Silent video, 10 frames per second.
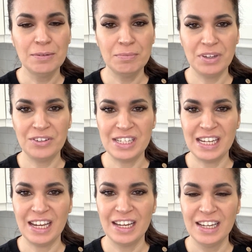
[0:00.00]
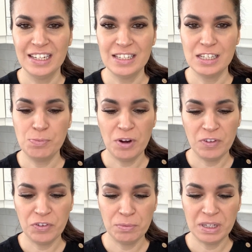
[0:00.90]
Mother's Day. This is
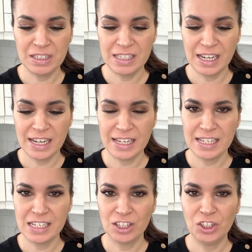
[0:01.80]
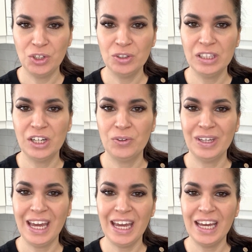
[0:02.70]
perfect for Mother's Day. It's a cute little
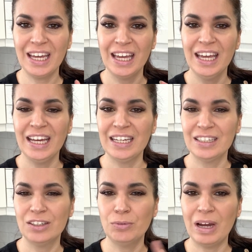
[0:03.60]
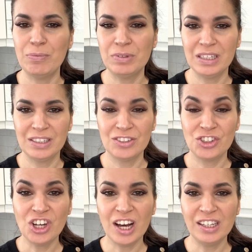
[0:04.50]
cake and wrapped in
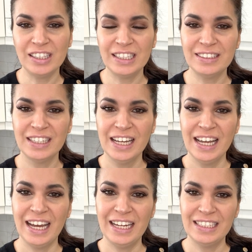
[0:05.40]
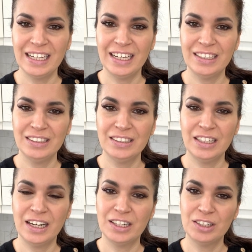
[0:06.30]
chocolate, and then
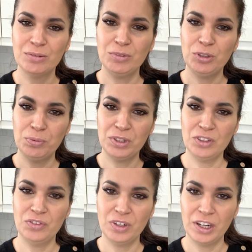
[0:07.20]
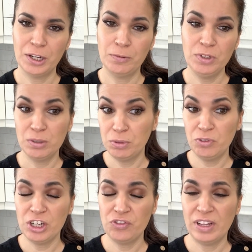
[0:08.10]
you could put
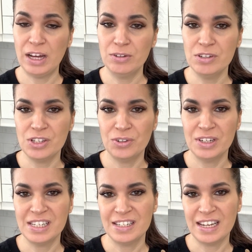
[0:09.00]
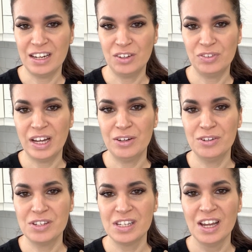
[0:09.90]
fresh flowers or synthetic
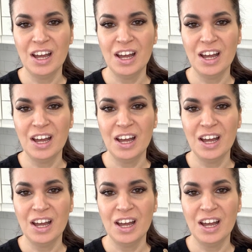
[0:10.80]
flowers